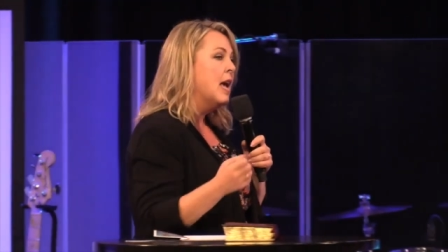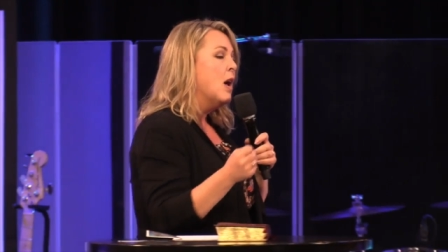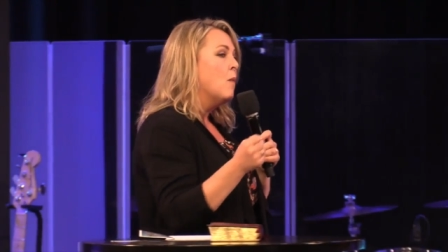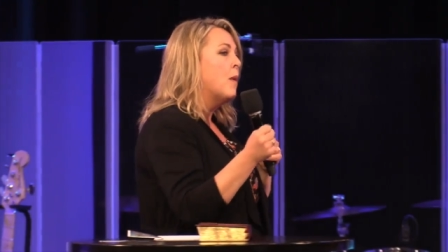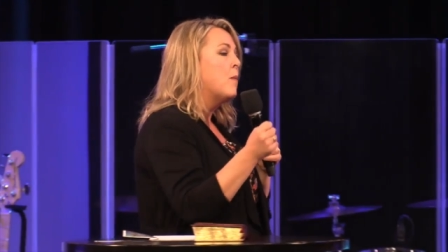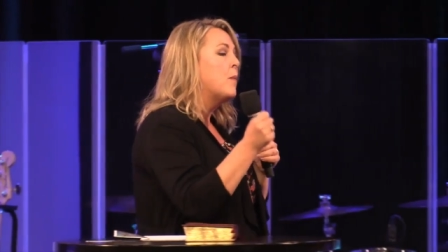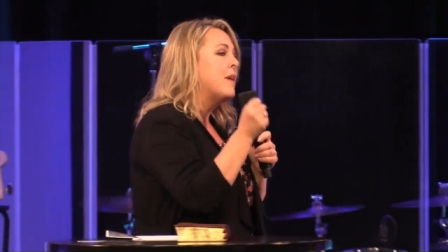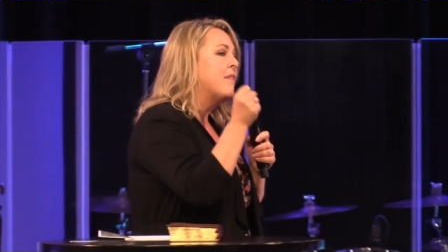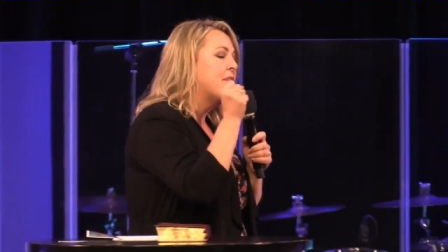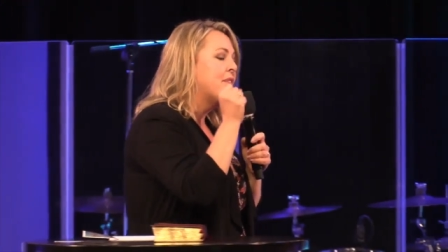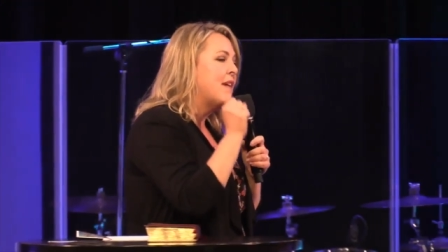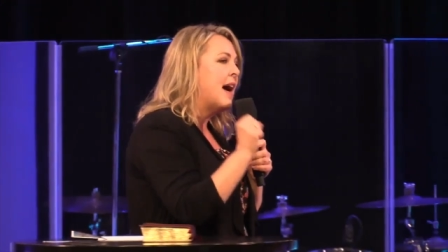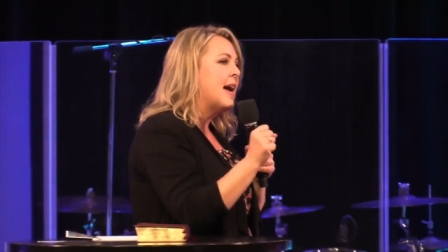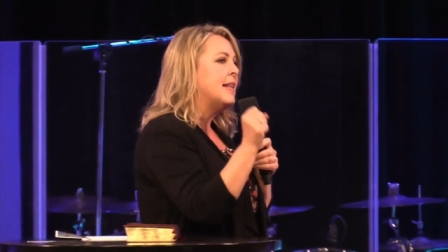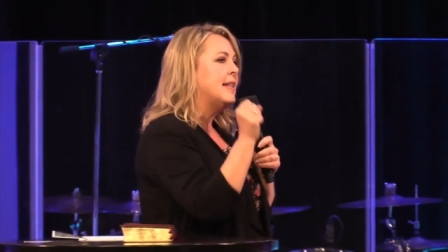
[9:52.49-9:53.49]
When we
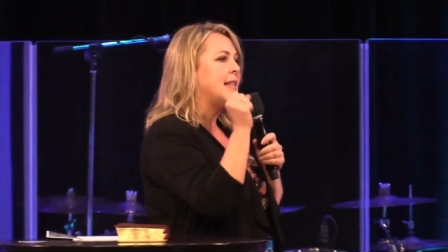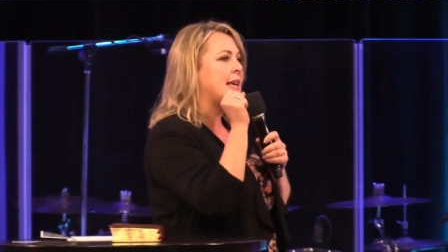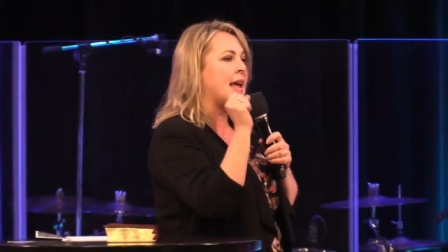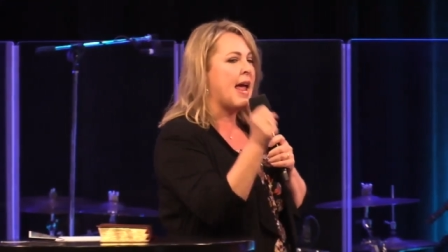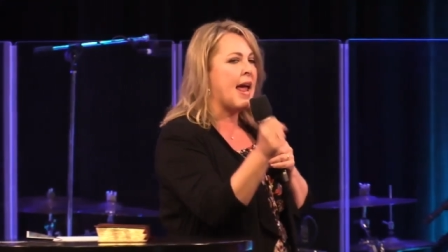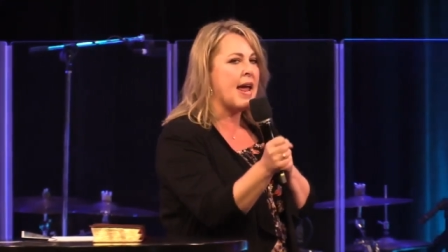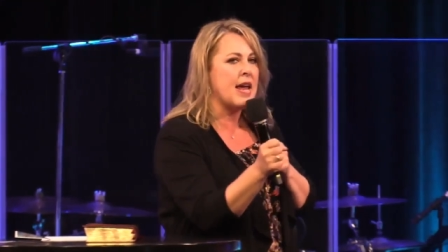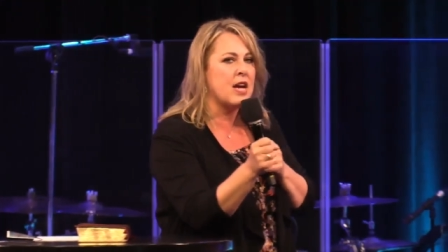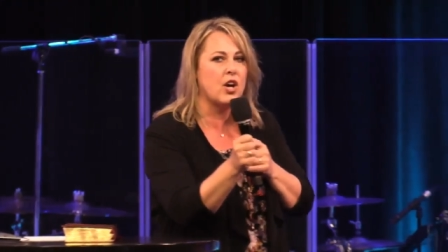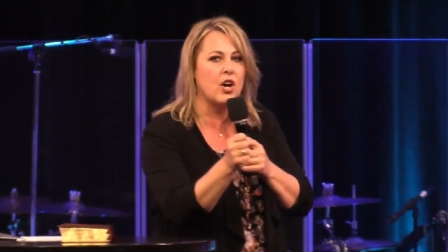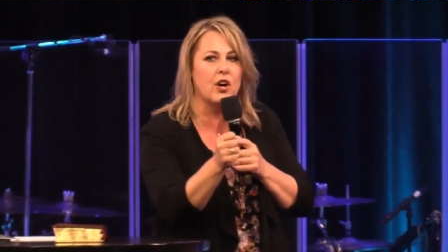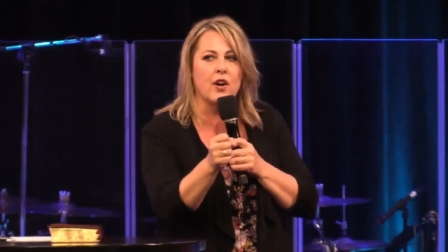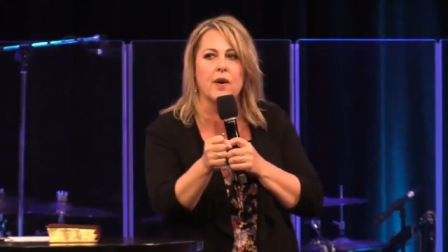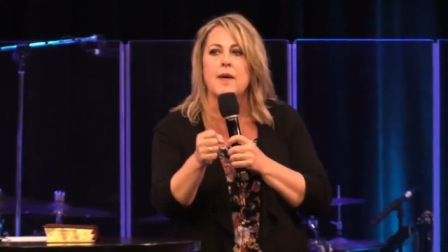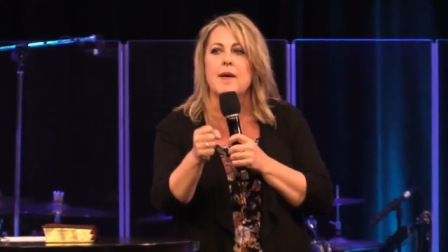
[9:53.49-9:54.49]
find the
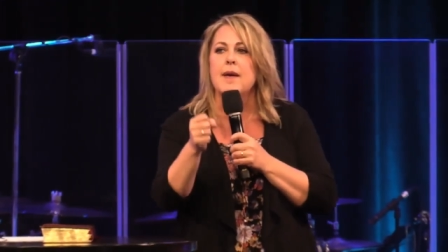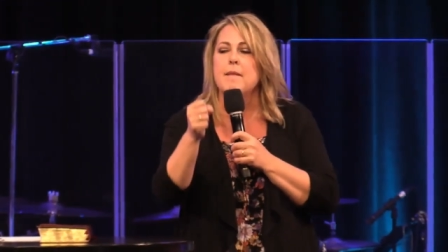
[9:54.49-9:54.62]
anchor